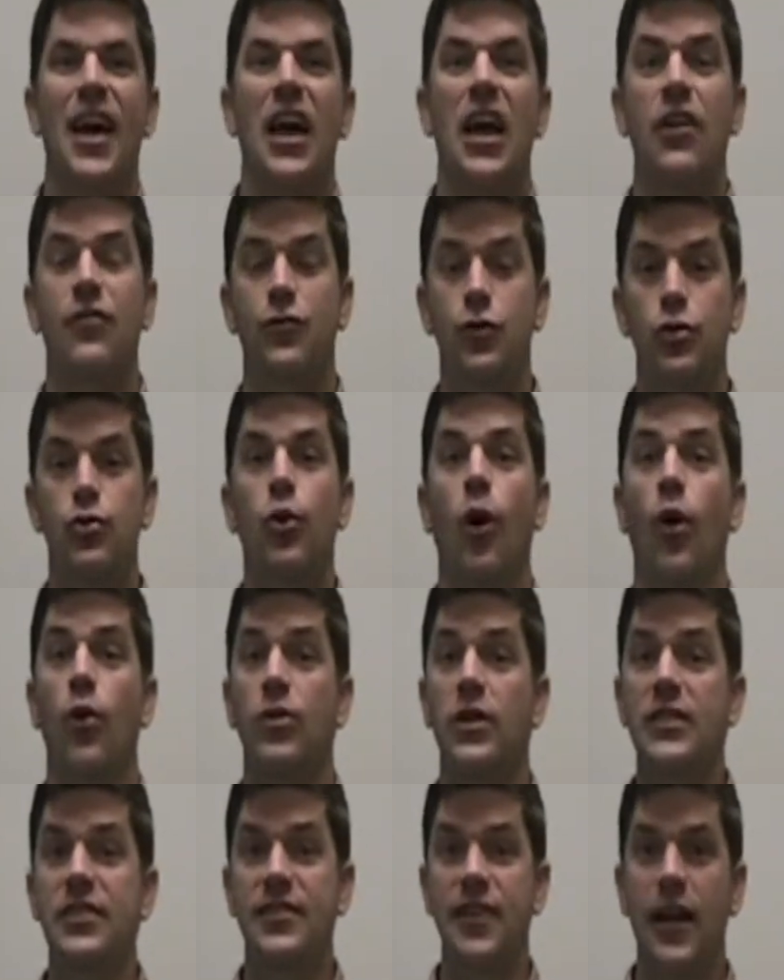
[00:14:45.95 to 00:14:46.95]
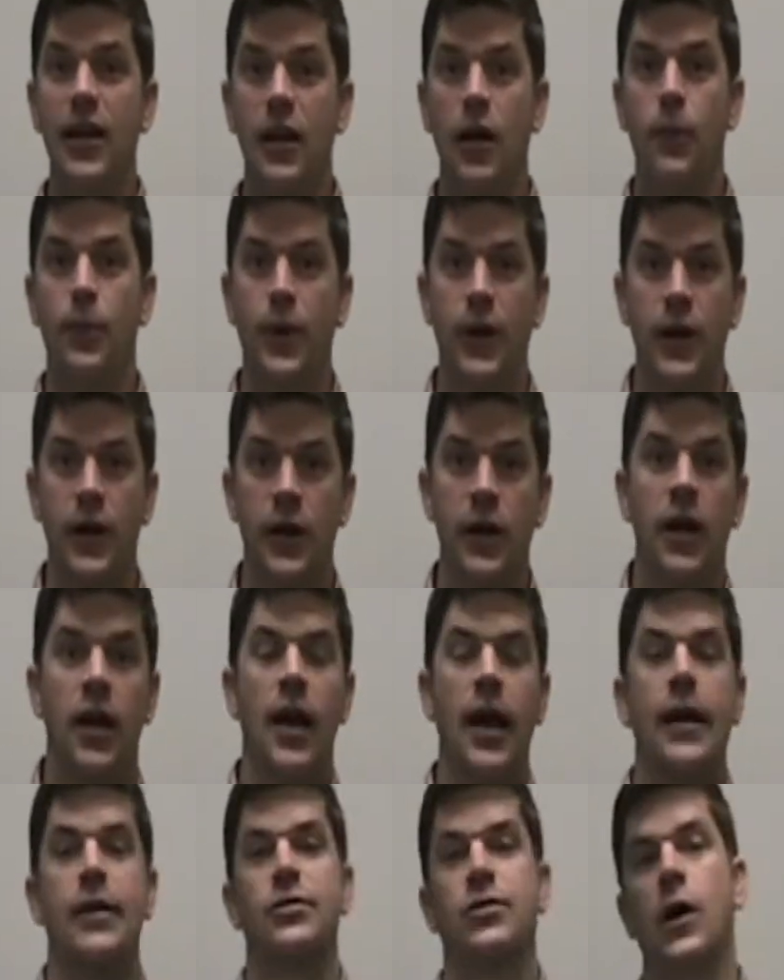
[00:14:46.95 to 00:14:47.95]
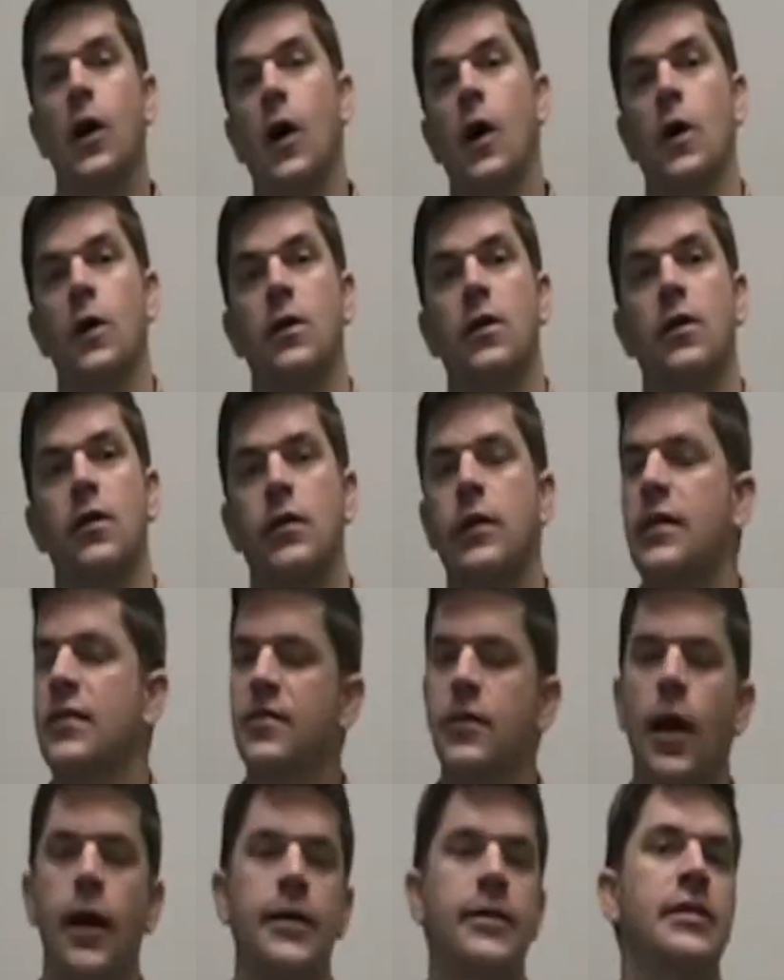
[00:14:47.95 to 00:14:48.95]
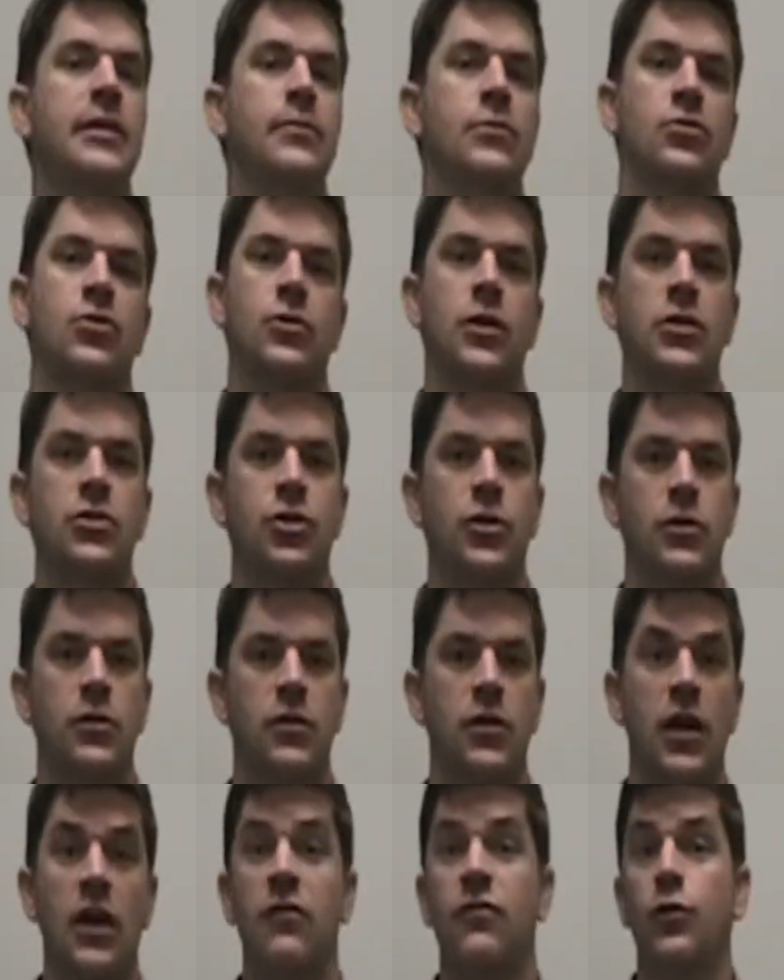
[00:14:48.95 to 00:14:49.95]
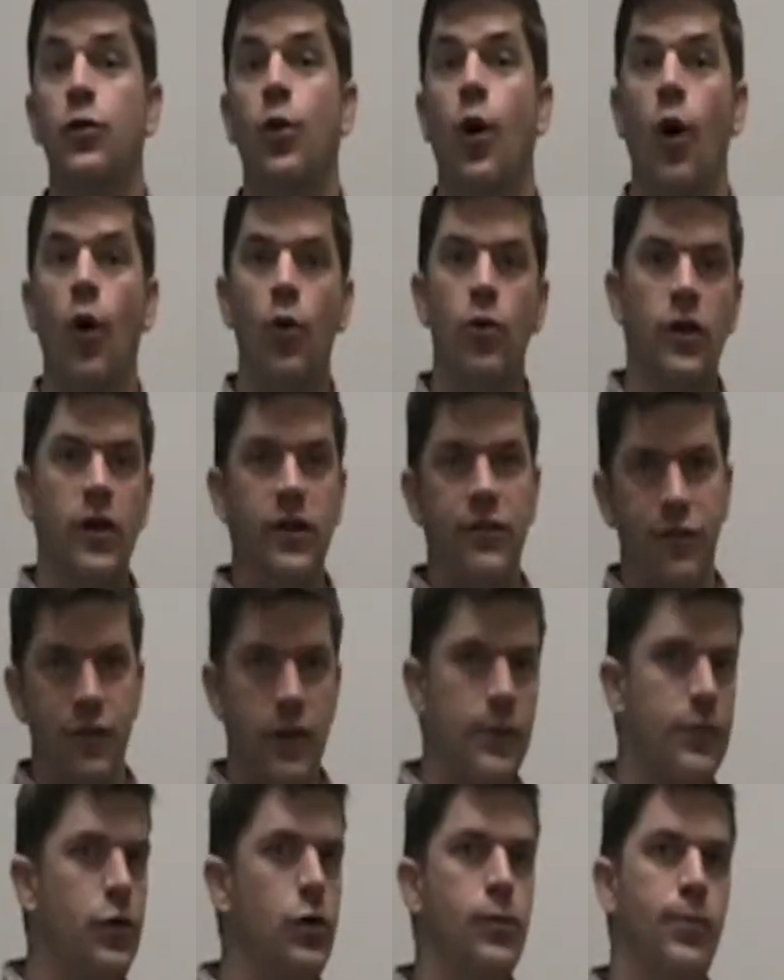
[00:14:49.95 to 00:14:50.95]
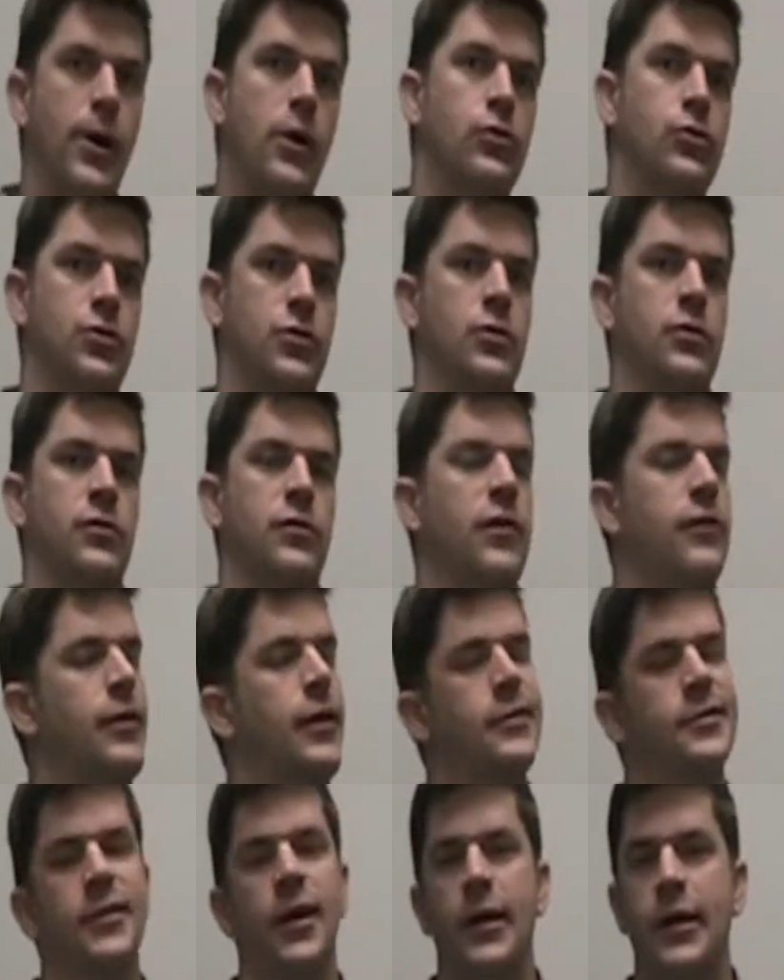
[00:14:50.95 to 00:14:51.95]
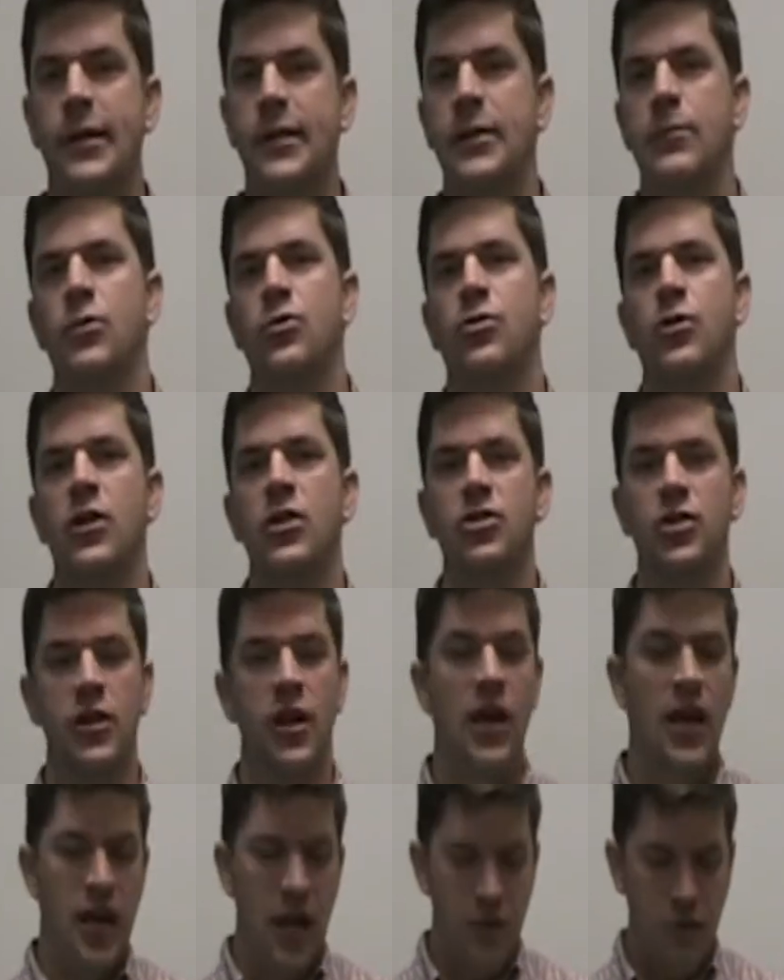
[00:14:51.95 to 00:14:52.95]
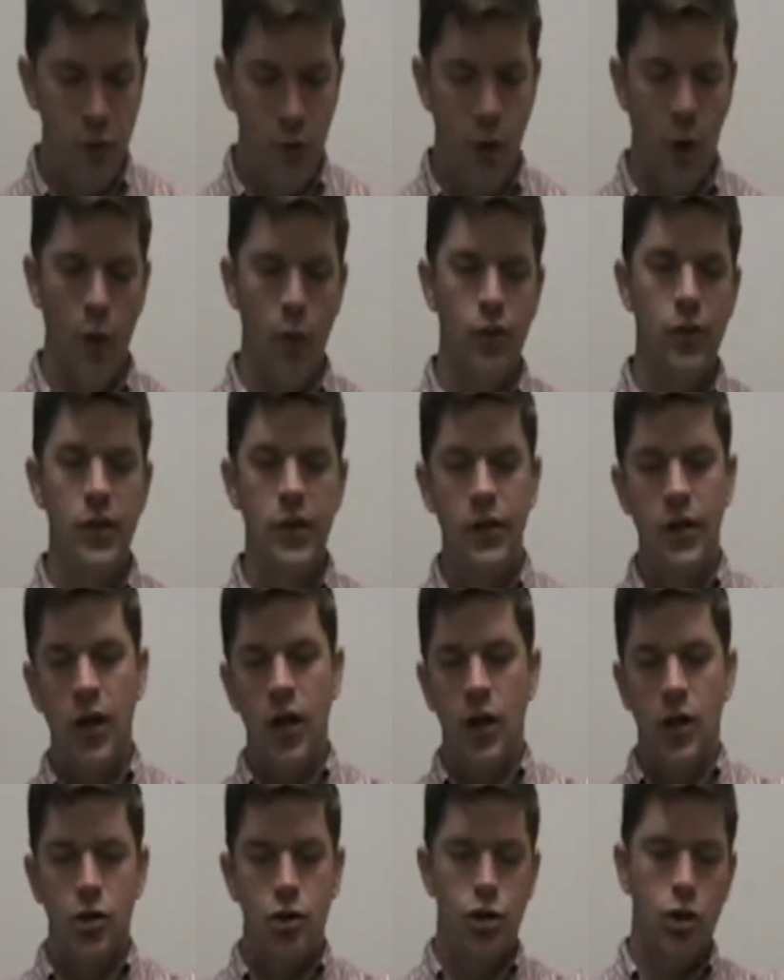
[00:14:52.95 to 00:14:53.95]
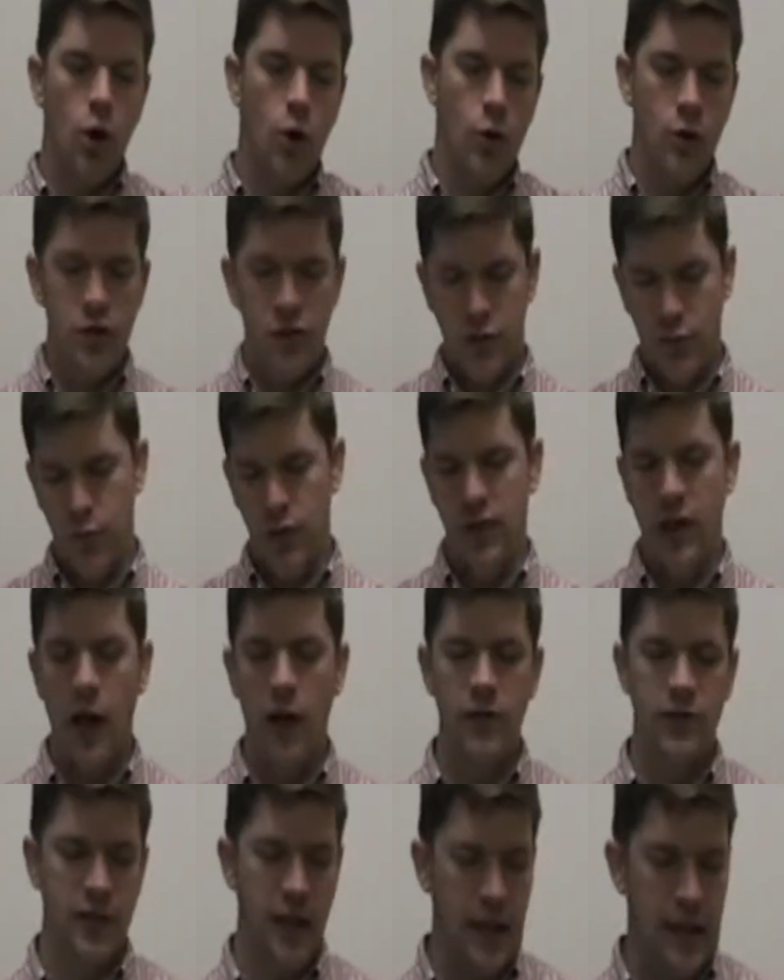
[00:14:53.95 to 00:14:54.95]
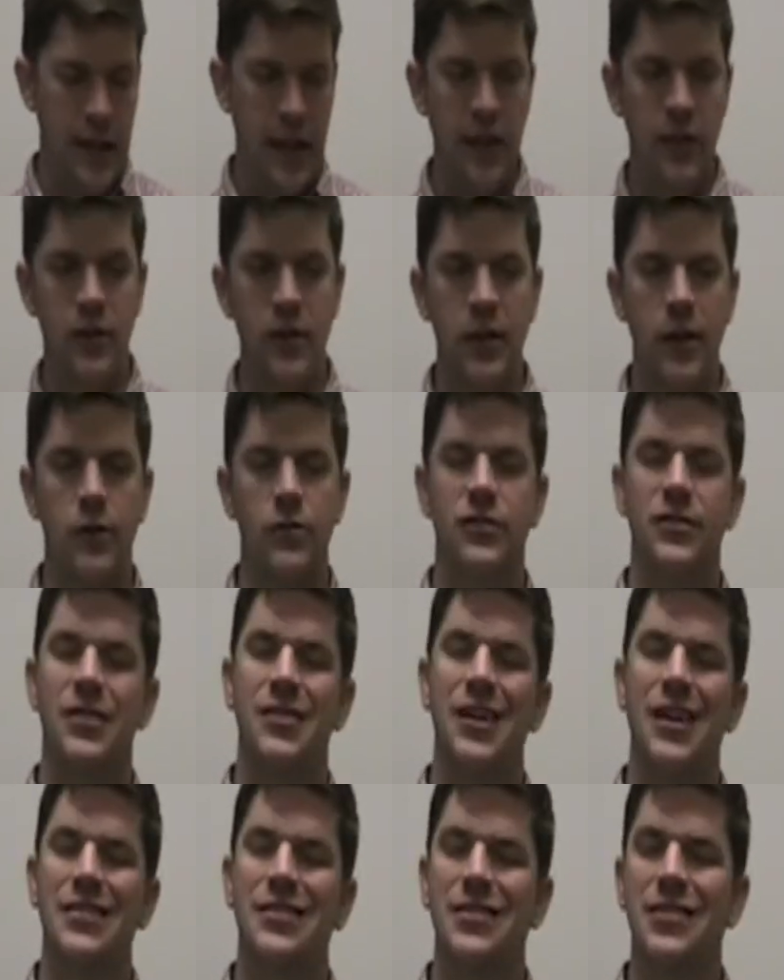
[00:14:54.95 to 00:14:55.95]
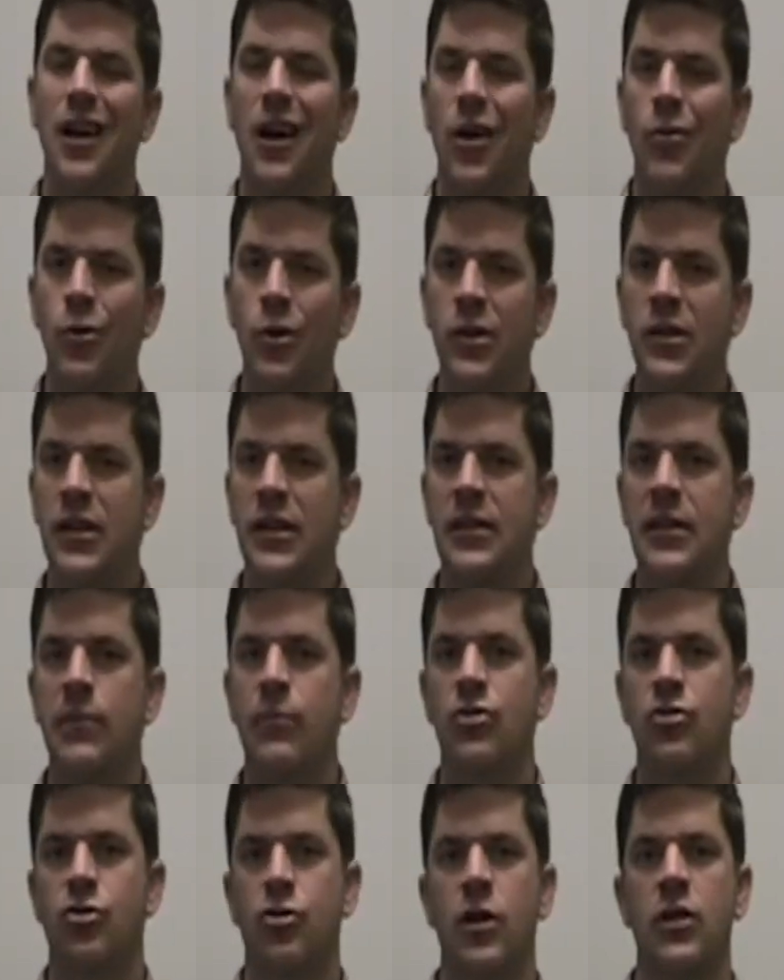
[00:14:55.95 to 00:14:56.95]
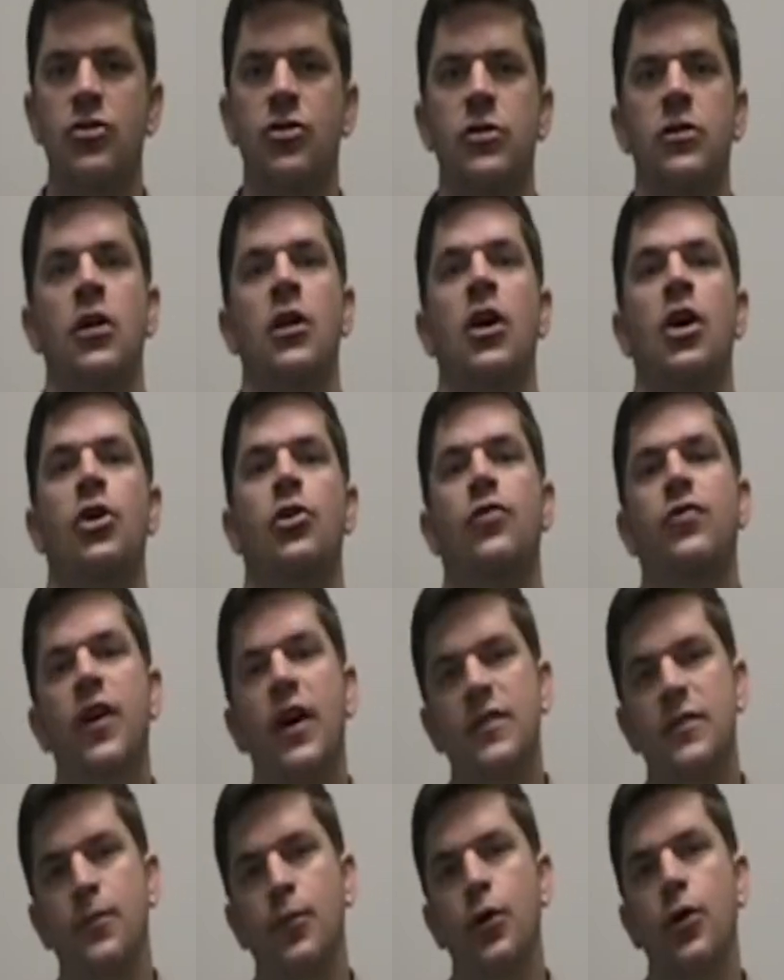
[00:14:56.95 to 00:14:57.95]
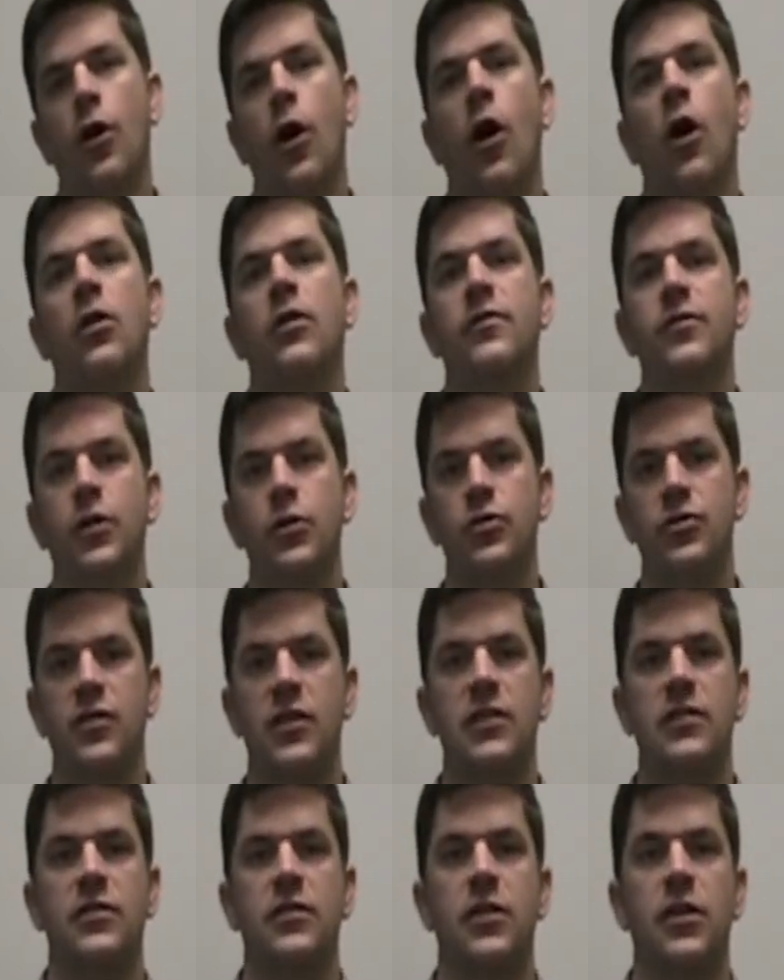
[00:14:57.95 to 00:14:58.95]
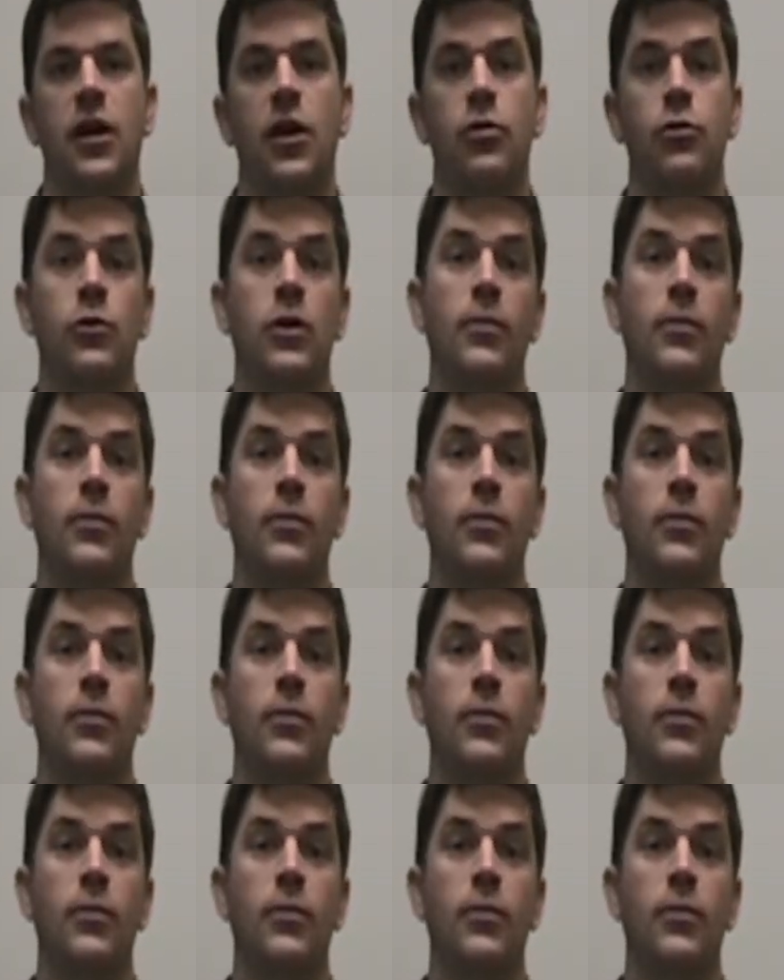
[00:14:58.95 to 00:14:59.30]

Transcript: If you only stand up here and talk, that's not a demonstration. If you only flip through posters, that's not a demonstration. If you only show us without saying anything else, that's not really a demonstration. You've got to put all of those things together.